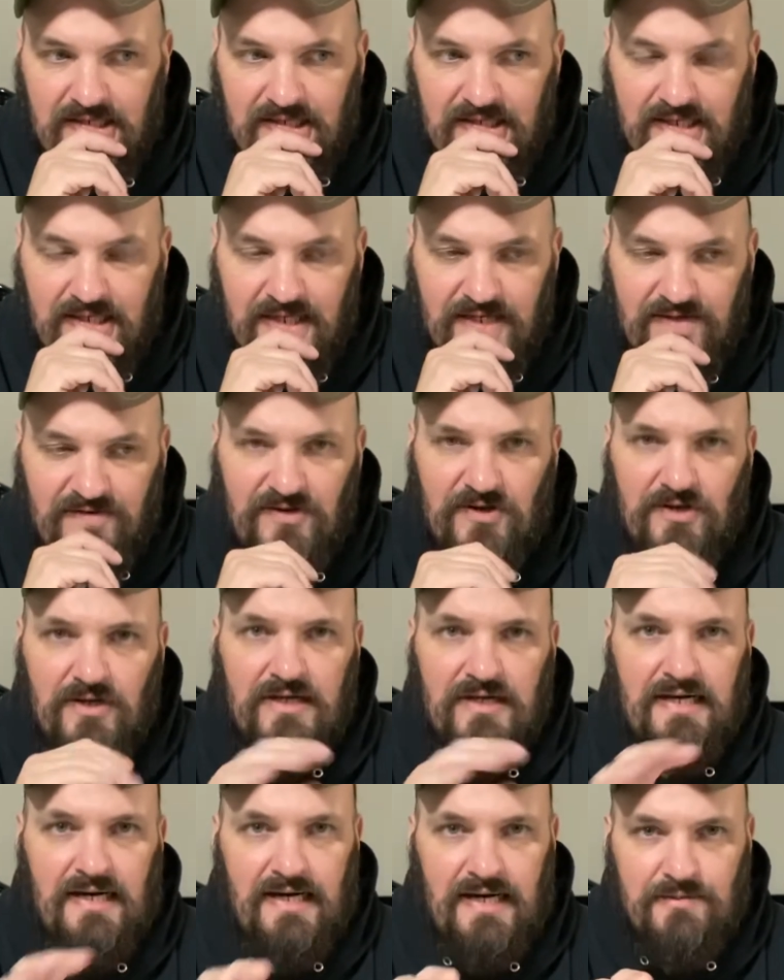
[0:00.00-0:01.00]
if you're a
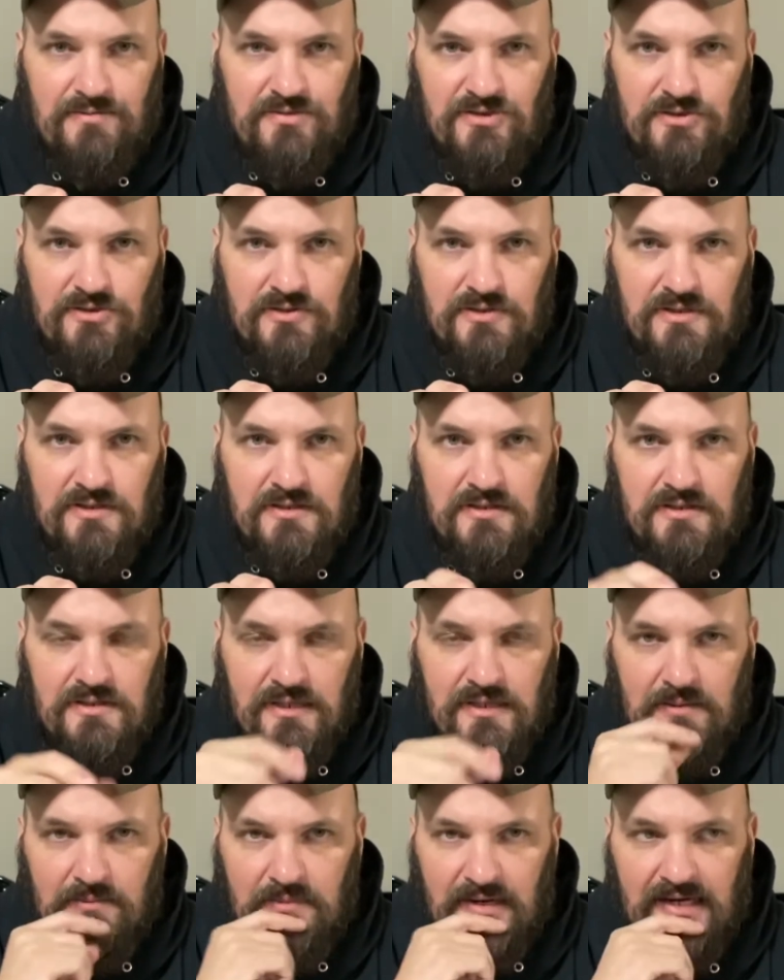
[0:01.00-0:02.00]
gap shooter,
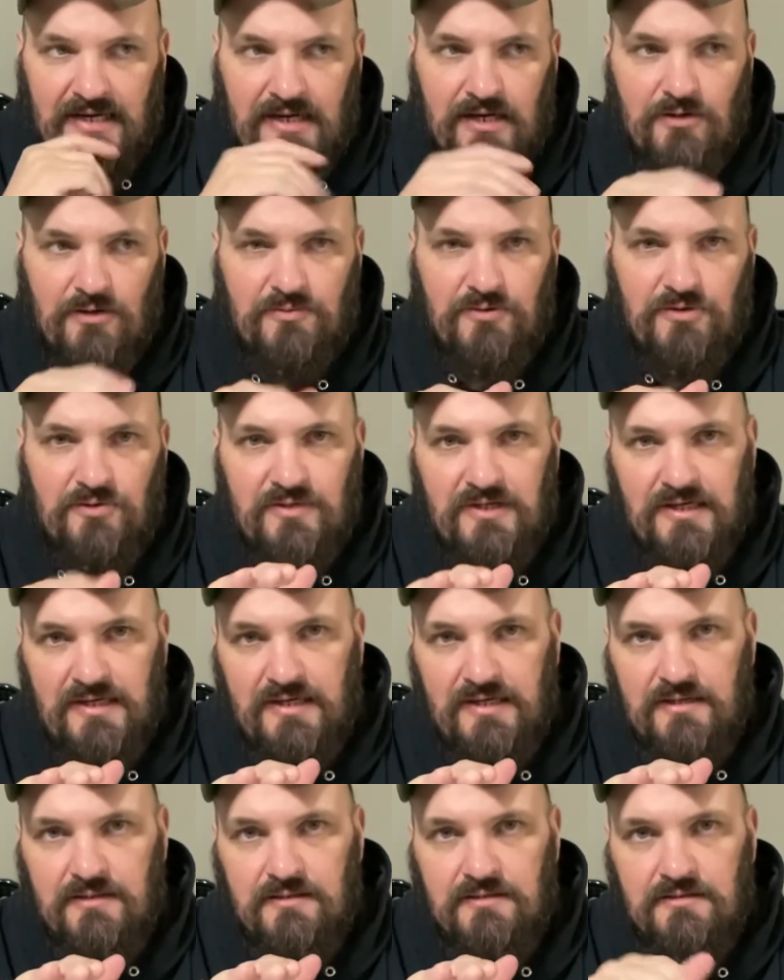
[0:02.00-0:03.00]
it might help you
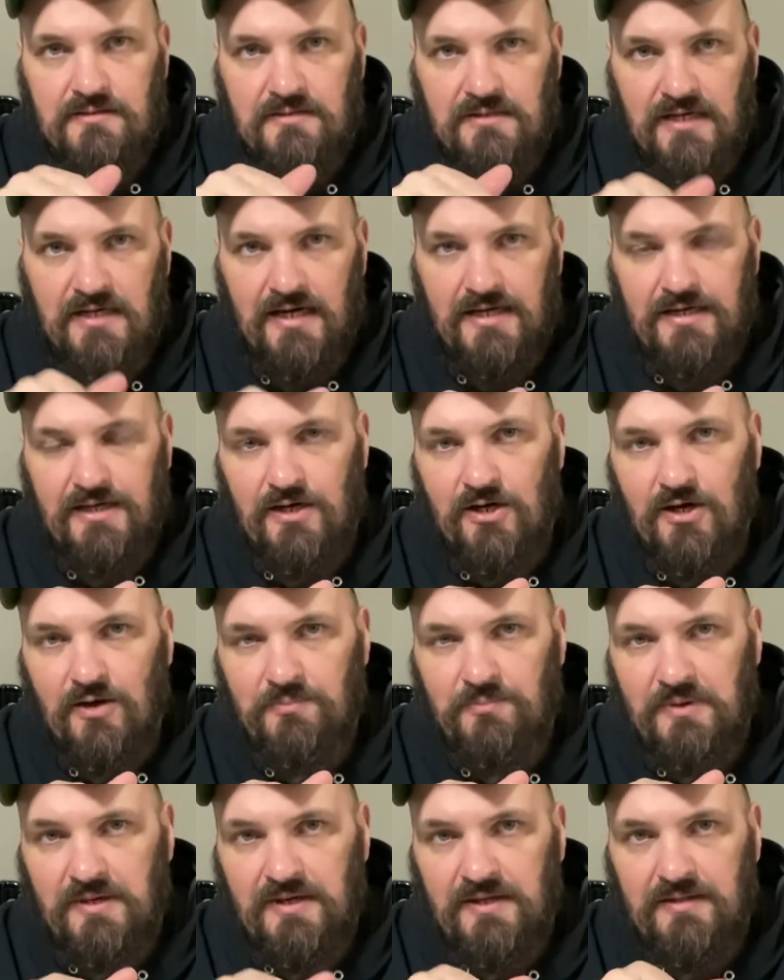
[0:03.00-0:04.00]
get kind of
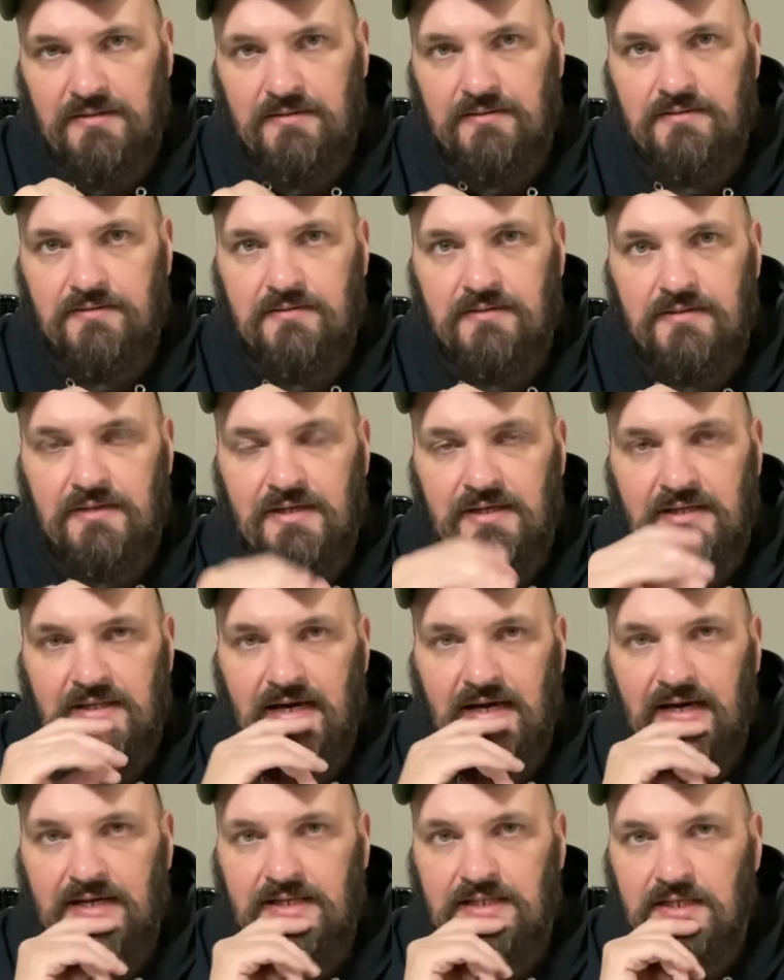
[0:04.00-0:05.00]
up in
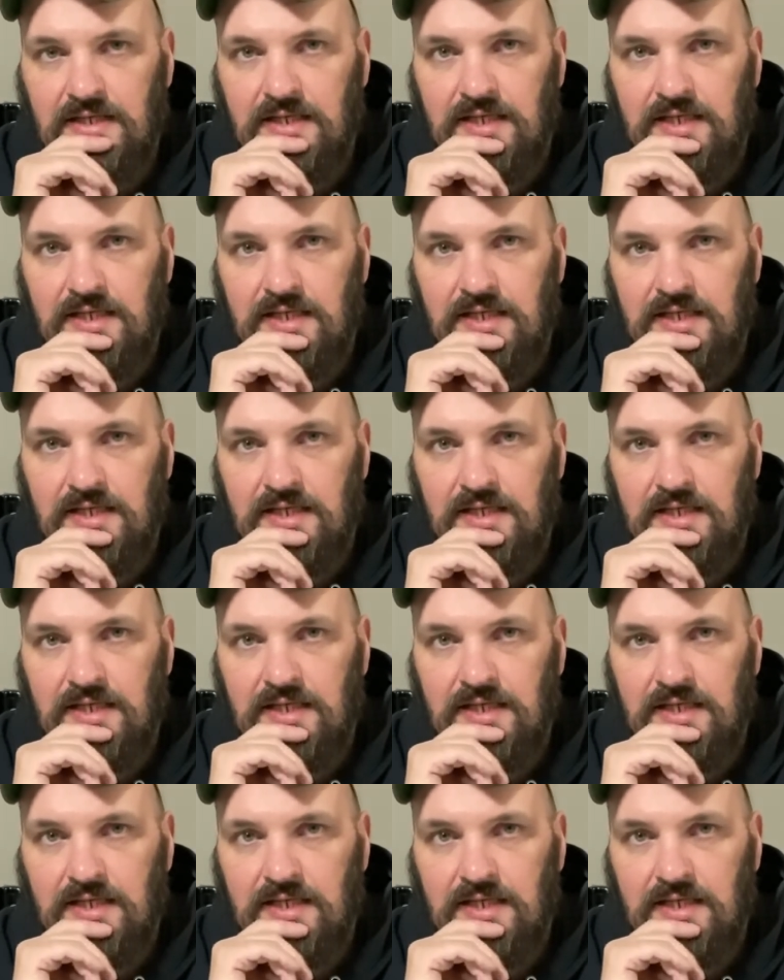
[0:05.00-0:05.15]
that